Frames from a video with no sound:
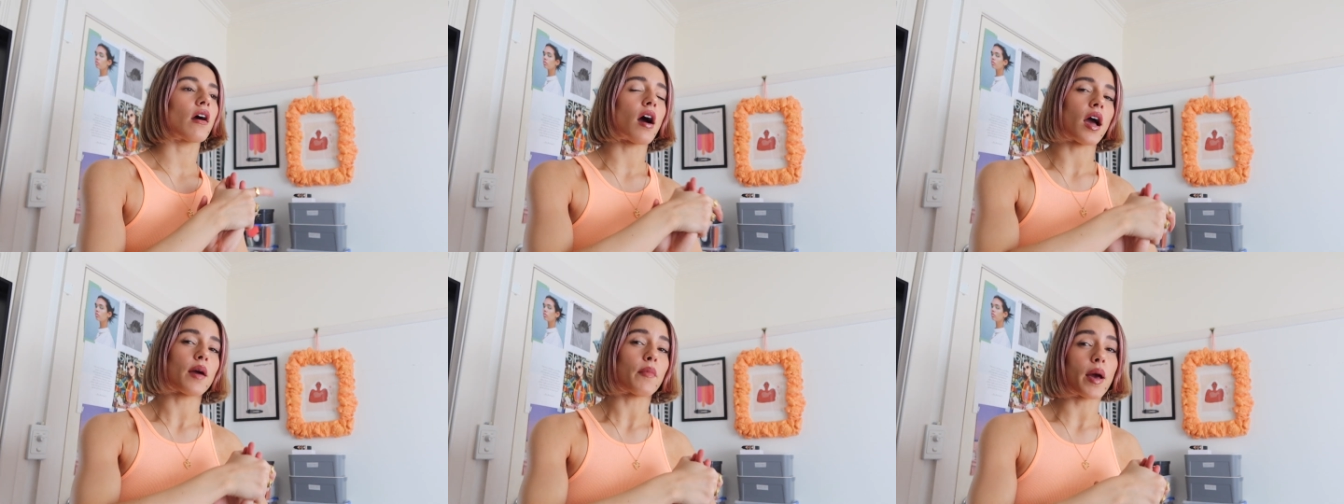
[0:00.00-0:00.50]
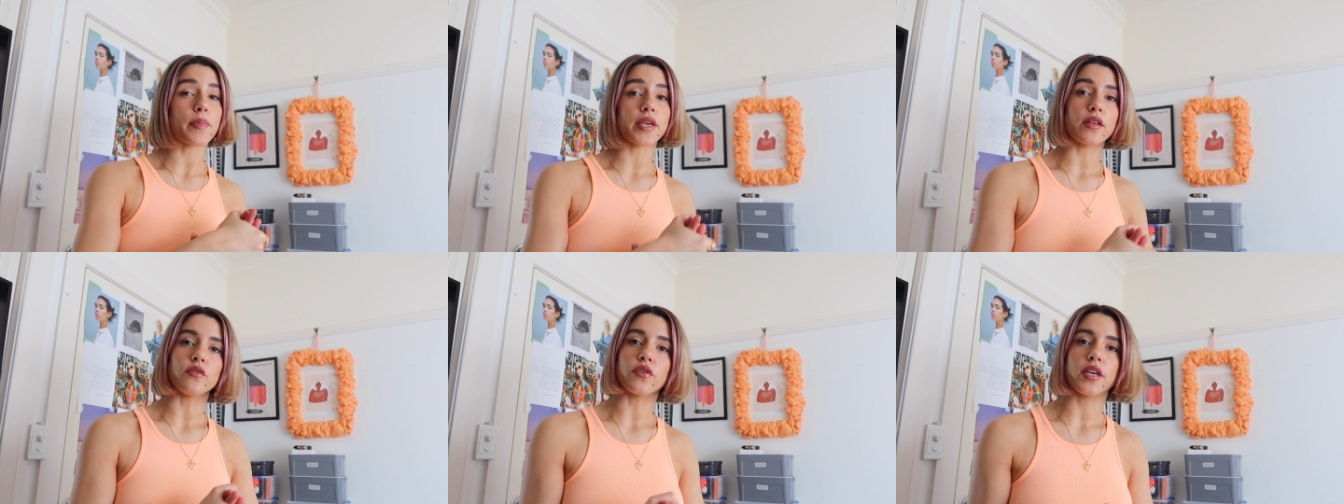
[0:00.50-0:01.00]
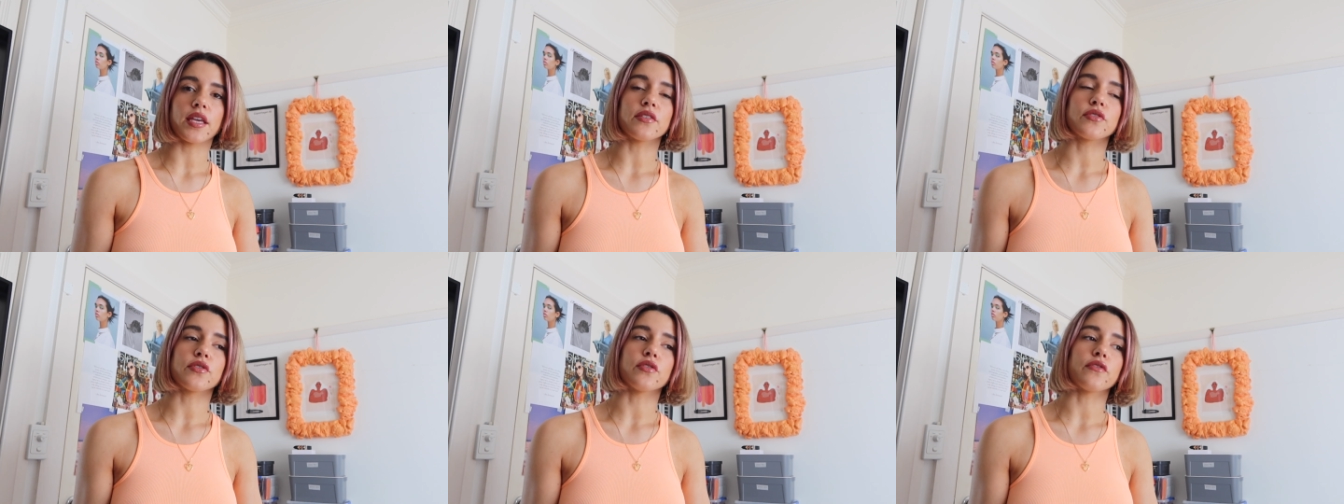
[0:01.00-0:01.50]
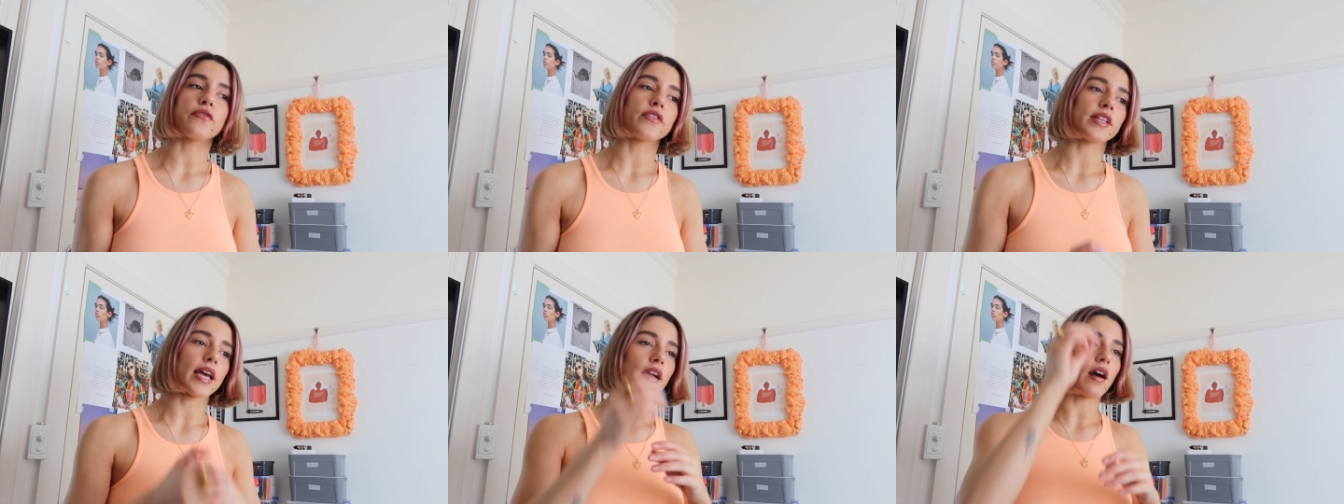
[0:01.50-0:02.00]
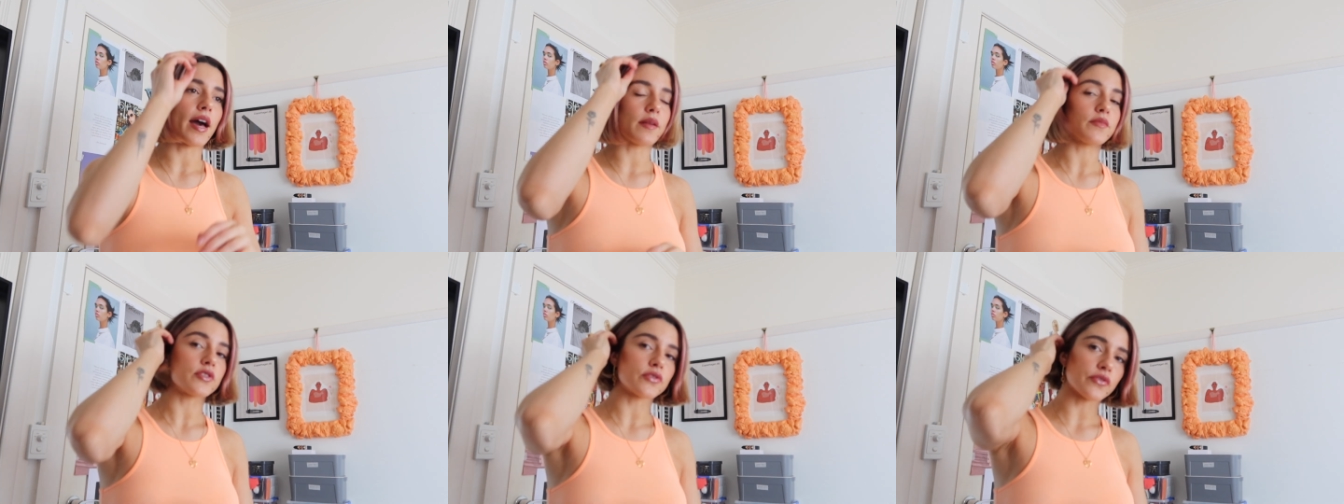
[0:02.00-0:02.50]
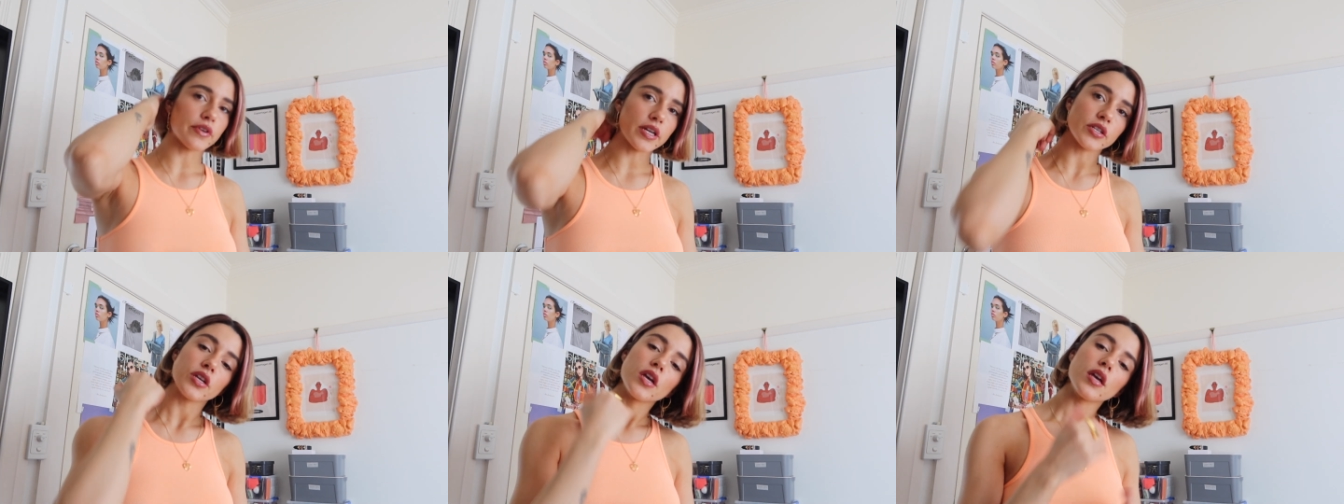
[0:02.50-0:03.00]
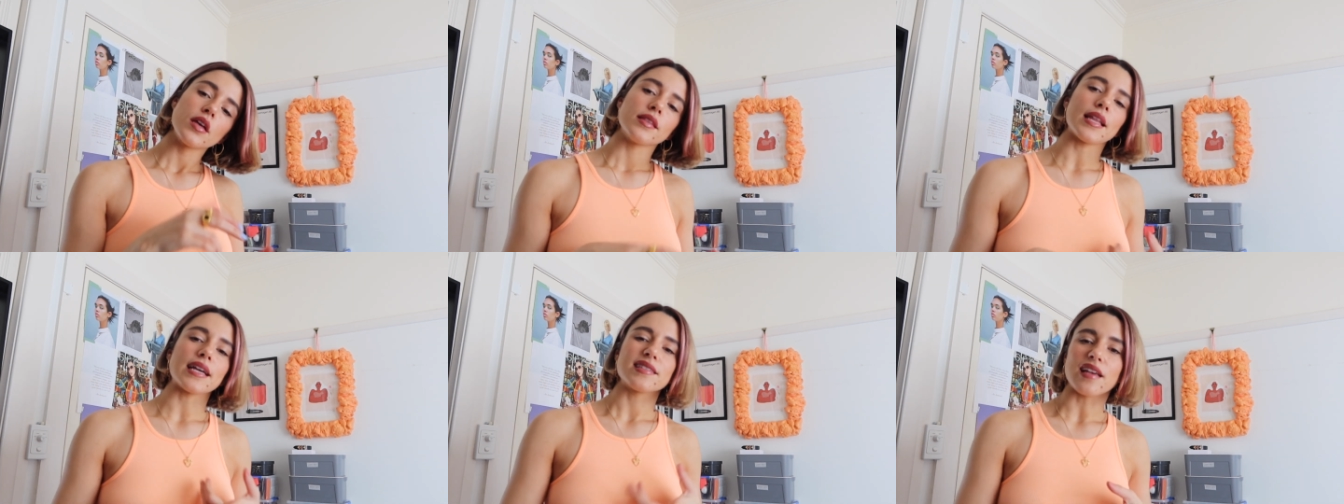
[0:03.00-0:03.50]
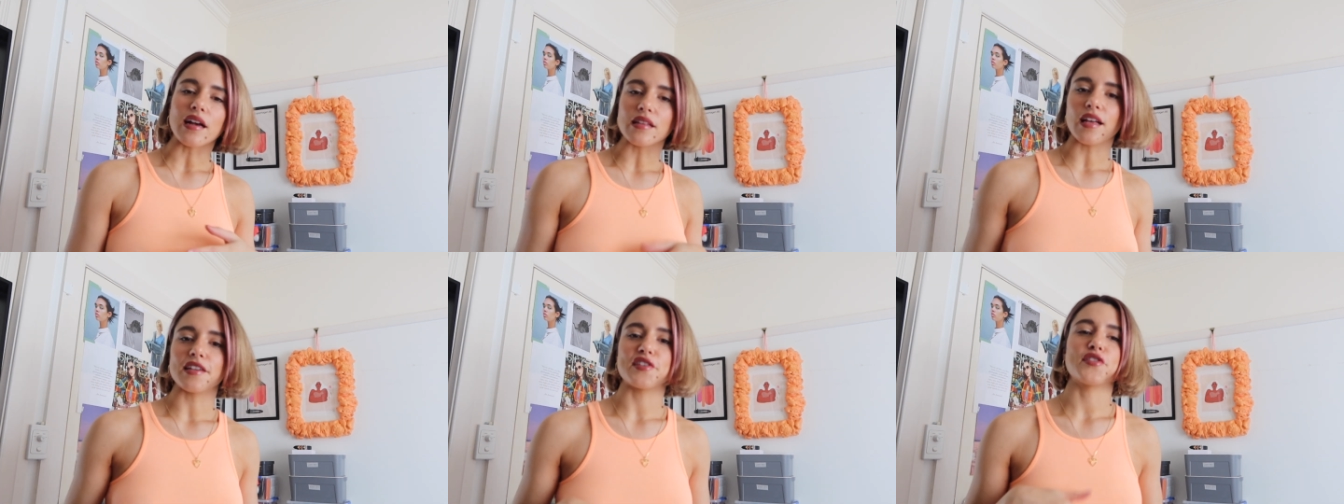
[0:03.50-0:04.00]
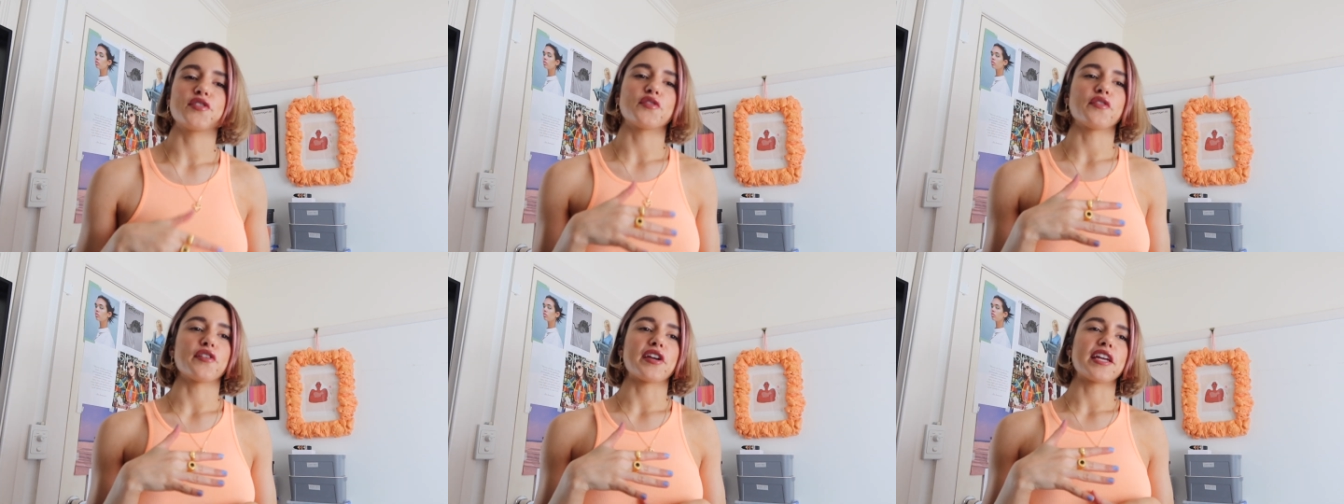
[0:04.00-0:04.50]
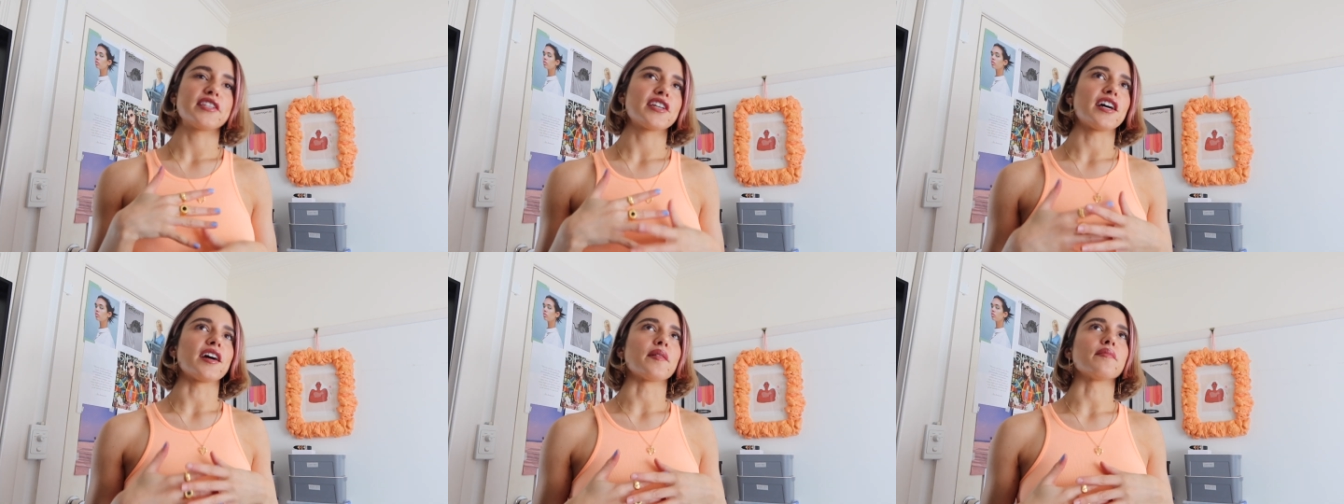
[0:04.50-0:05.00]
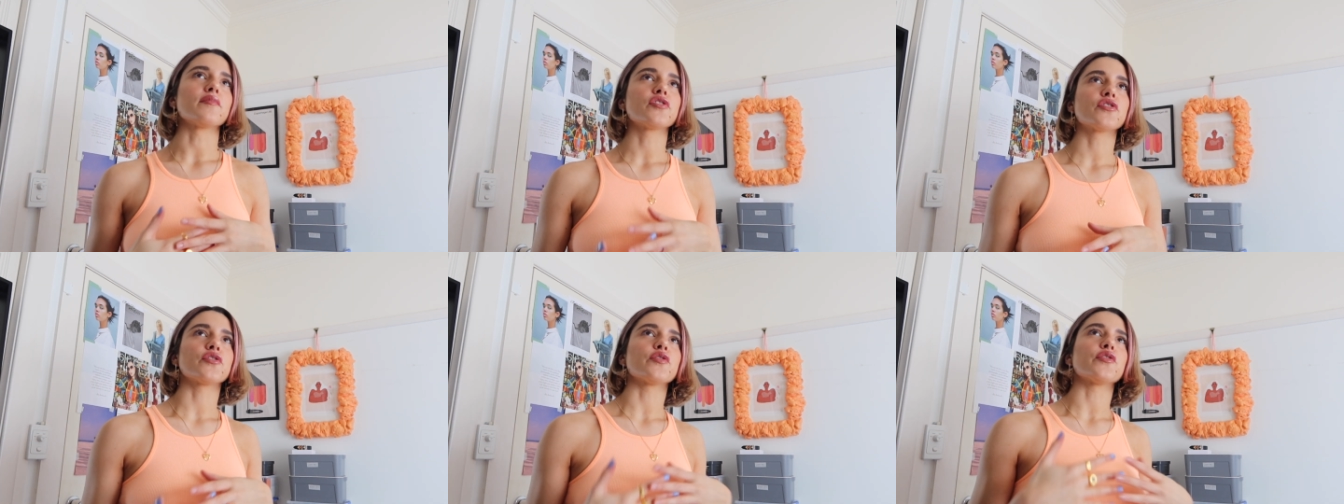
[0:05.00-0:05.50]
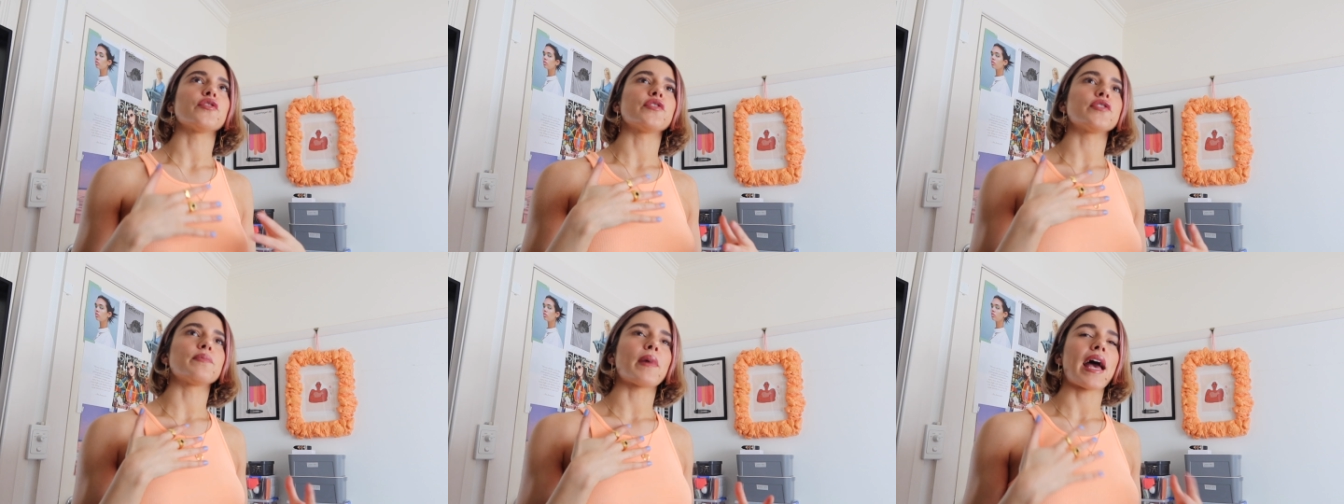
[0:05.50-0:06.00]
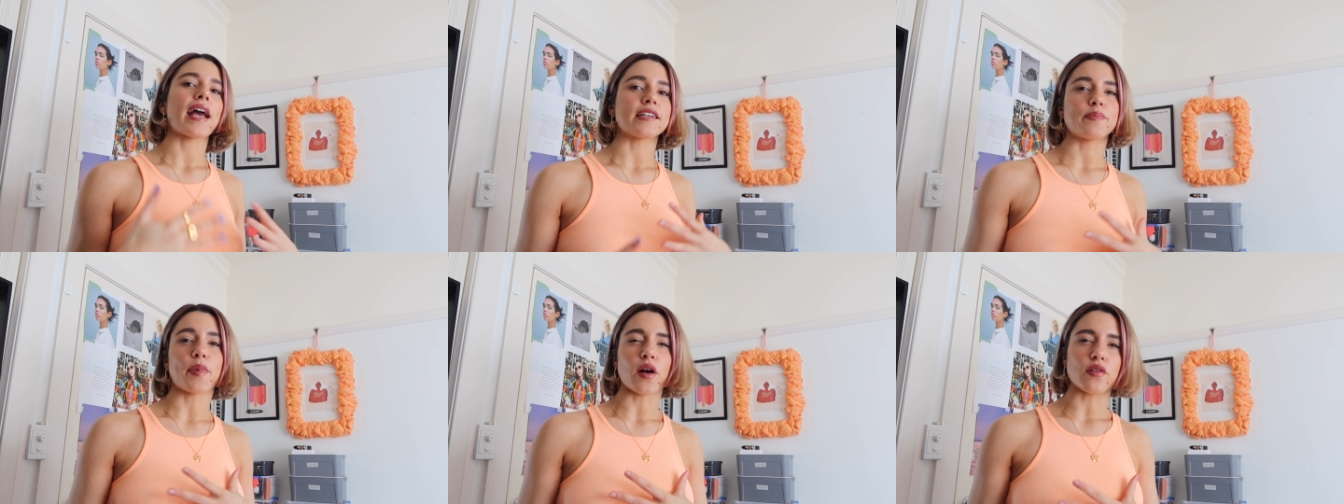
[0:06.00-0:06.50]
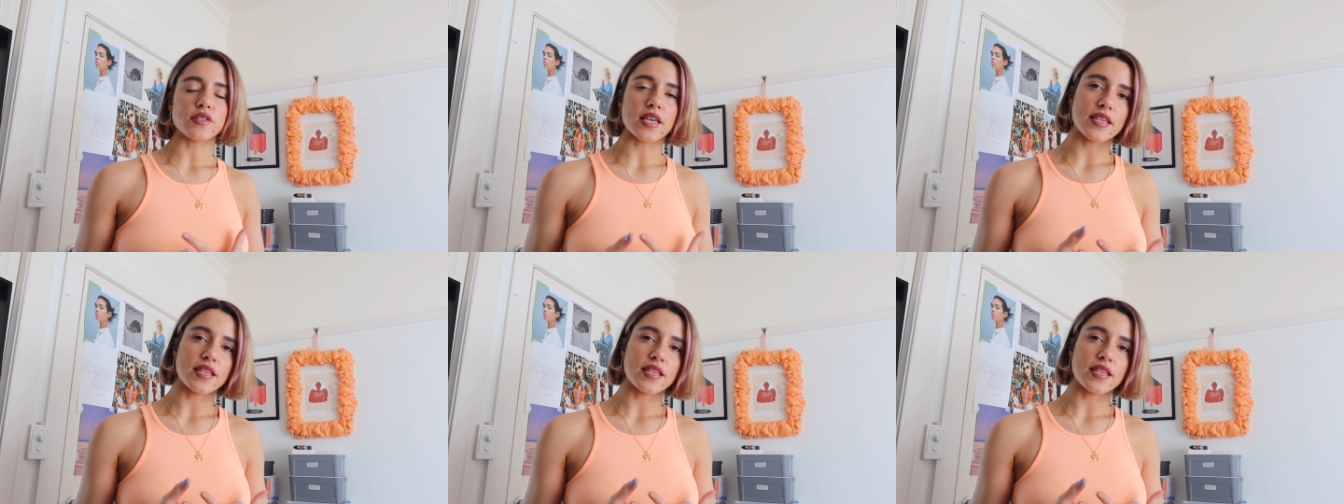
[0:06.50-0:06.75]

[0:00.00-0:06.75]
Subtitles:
I might be looking into for like item storage, like sunglasses storage, shoes, bags, belts.